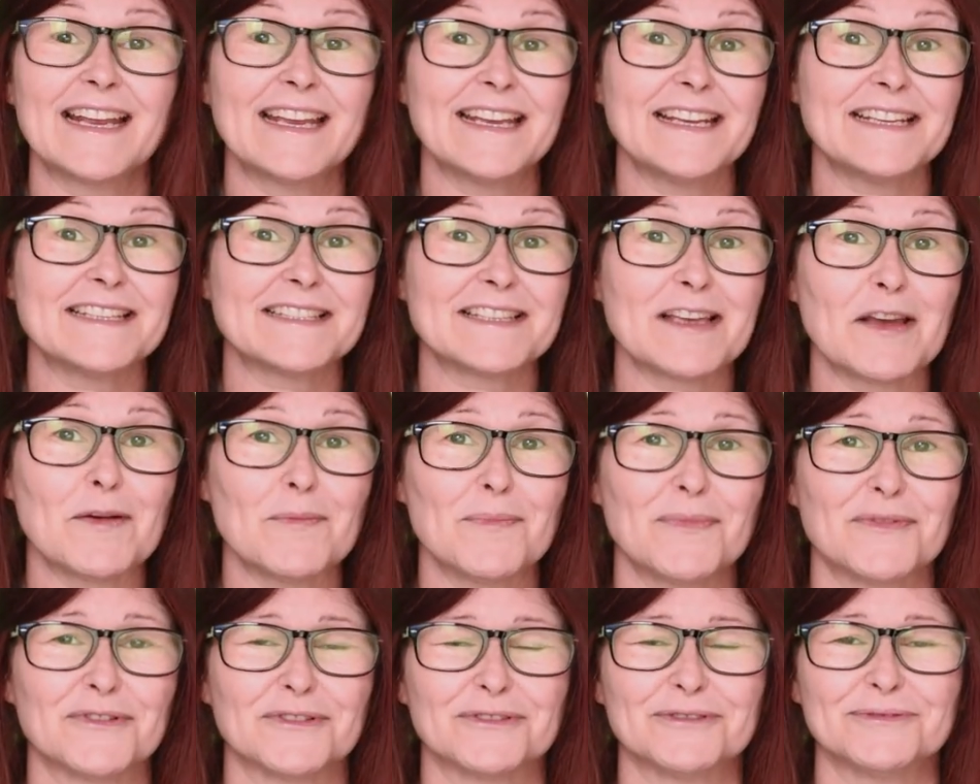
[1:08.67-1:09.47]

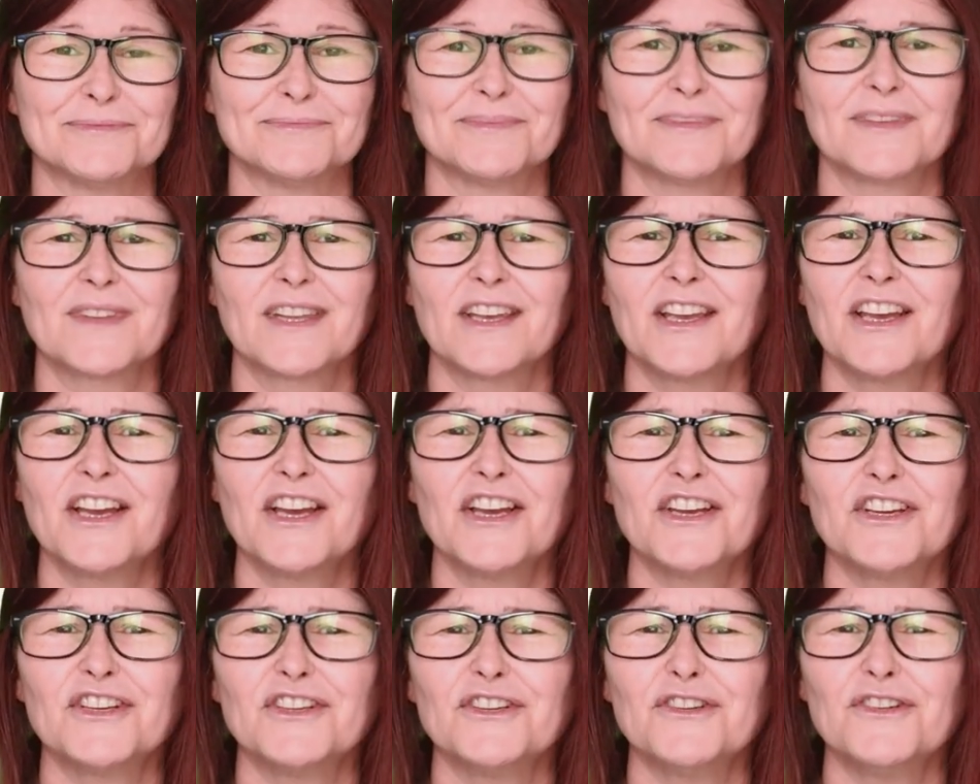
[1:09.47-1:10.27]
Example,
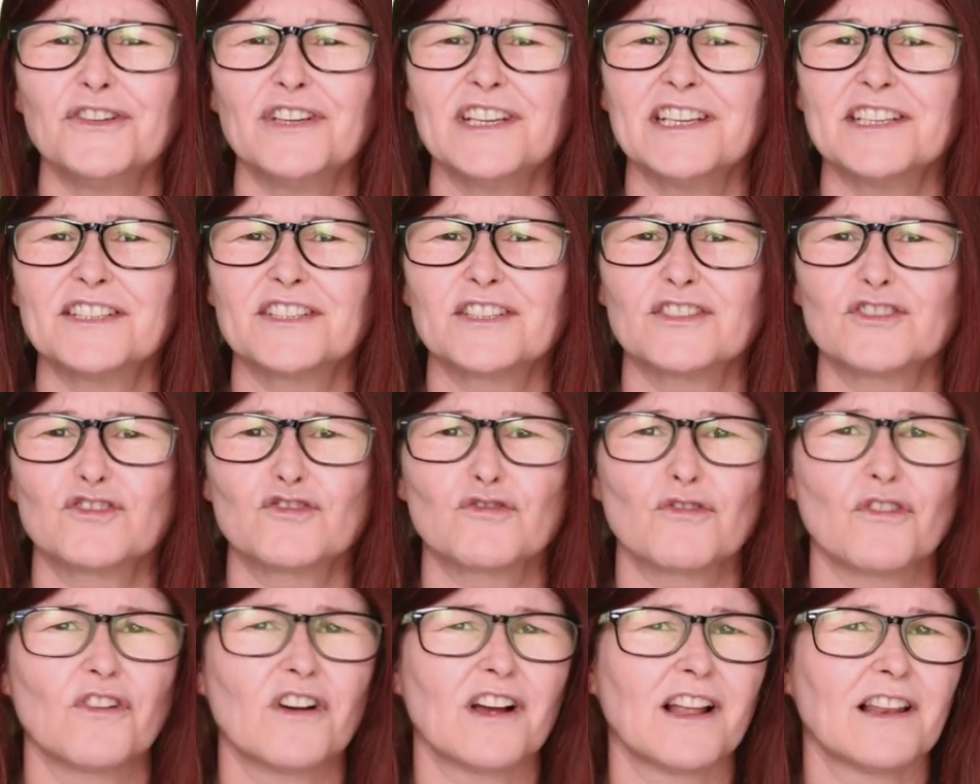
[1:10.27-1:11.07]
you need to
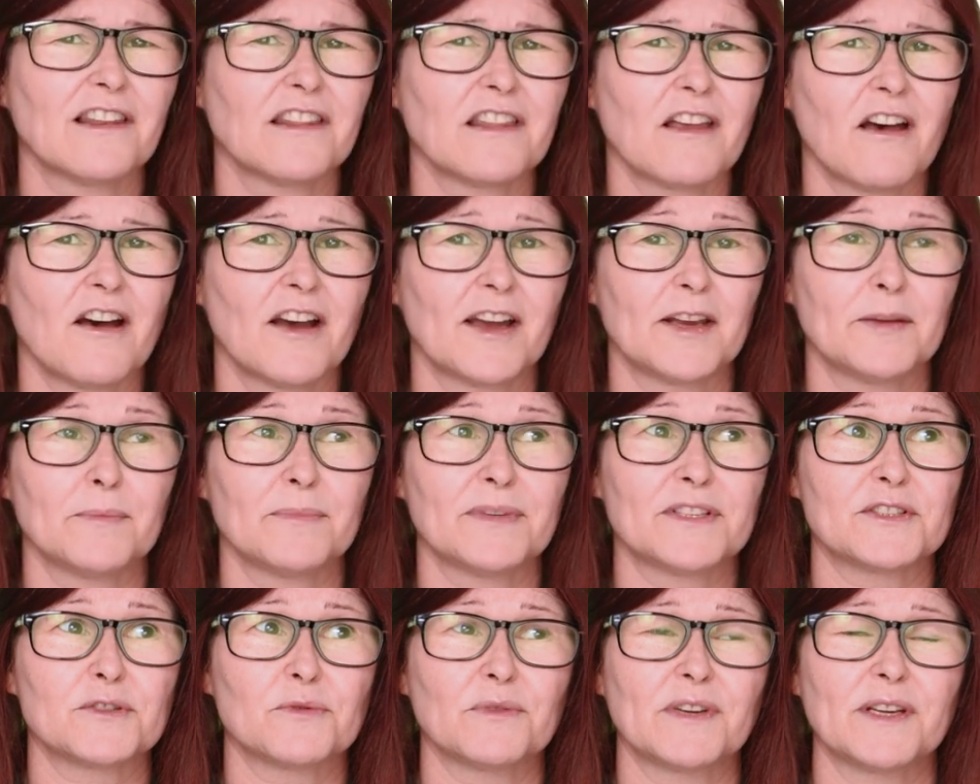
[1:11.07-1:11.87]
draw a line
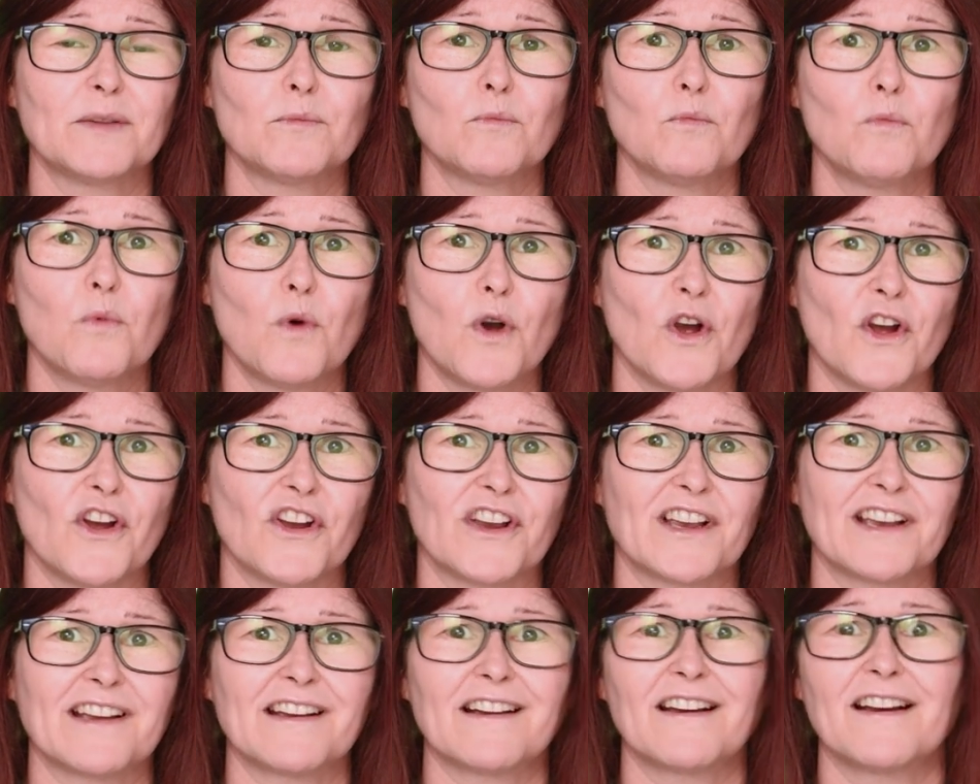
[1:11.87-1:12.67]
between
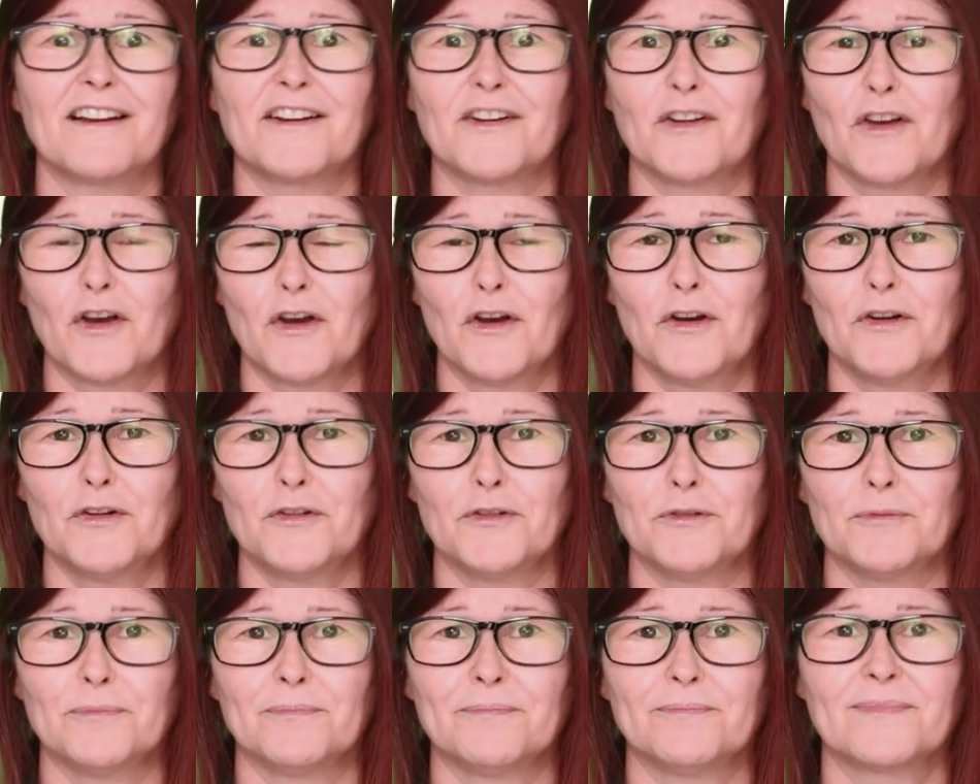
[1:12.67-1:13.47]
work and
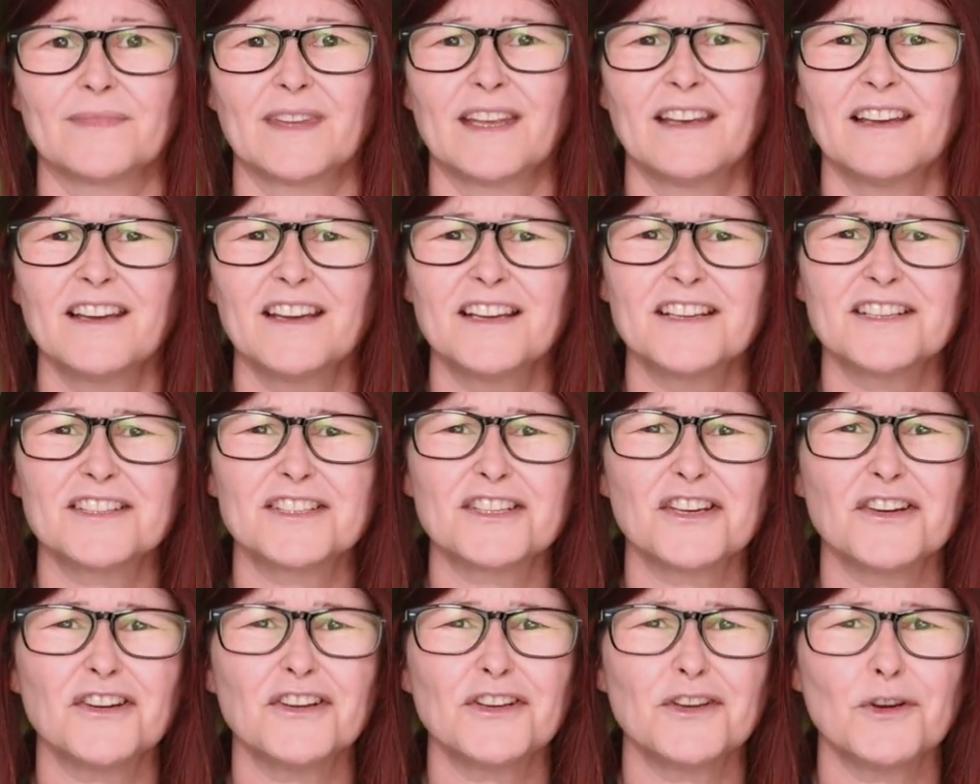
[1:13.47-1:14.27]
home.
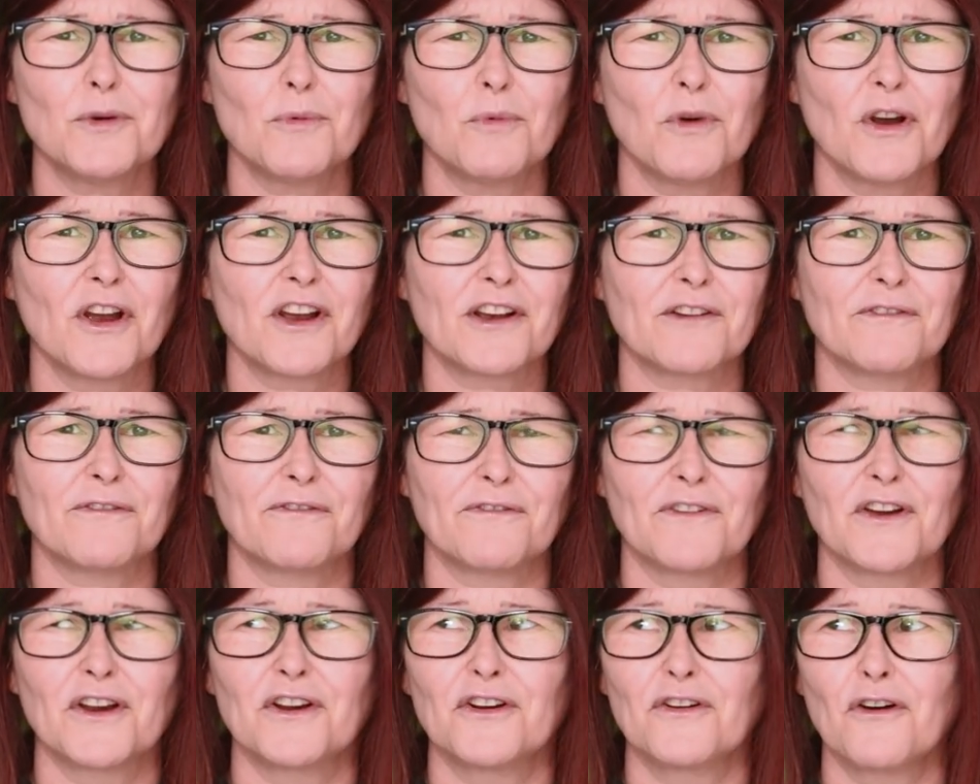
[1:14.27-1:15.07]
Turn your work
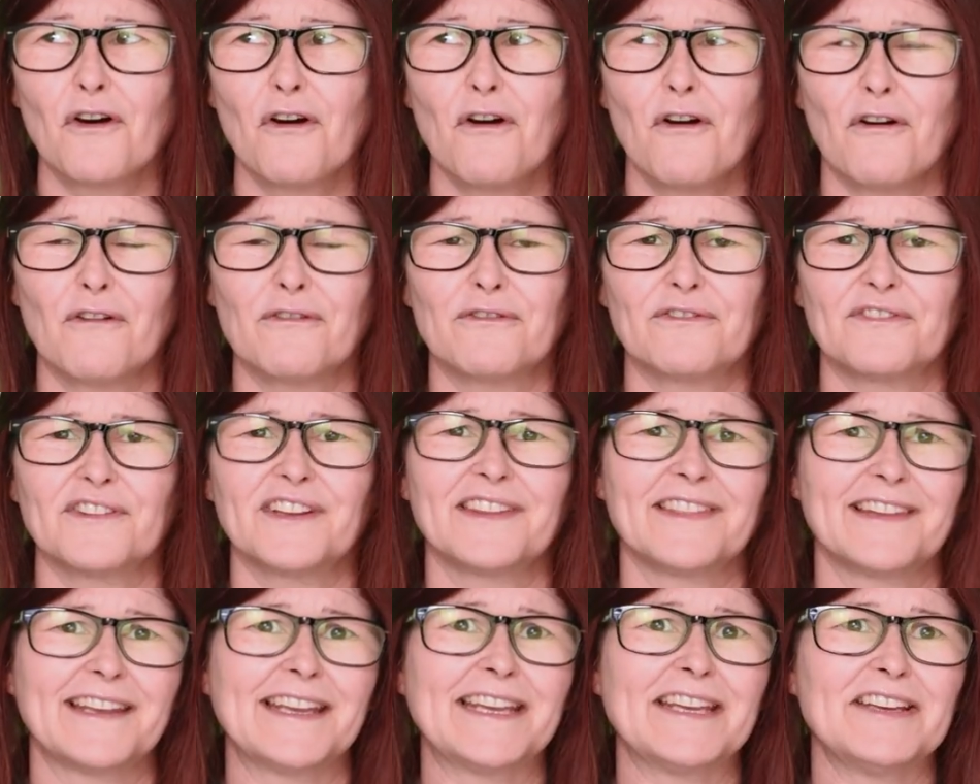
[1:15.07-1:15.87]
phone off
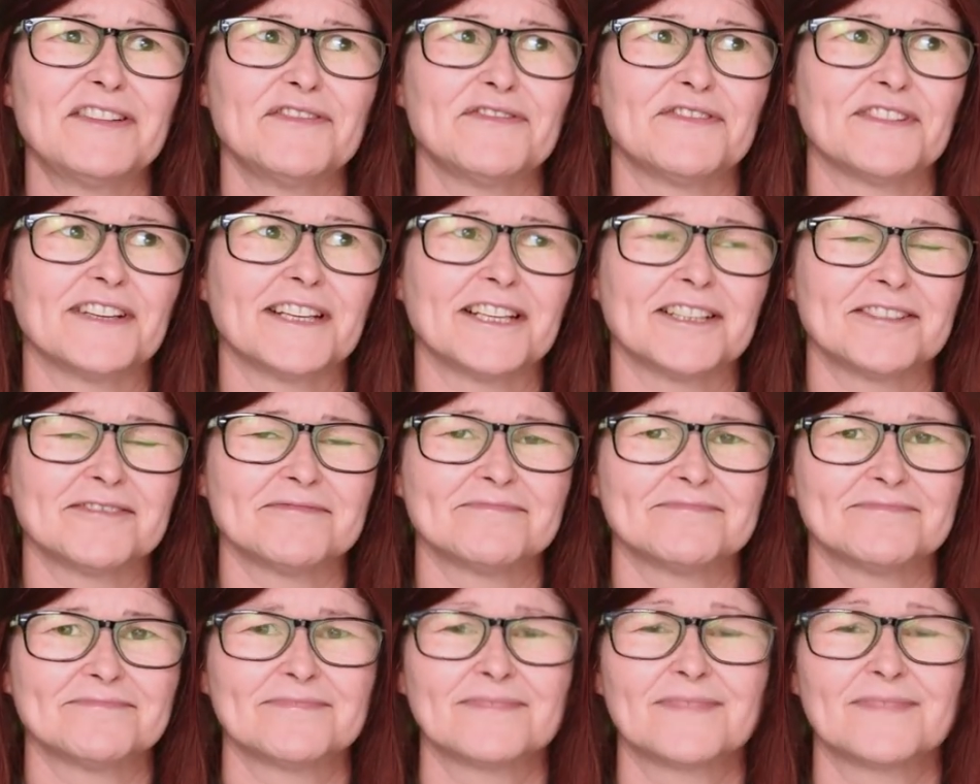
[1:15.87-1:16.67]
in the evening.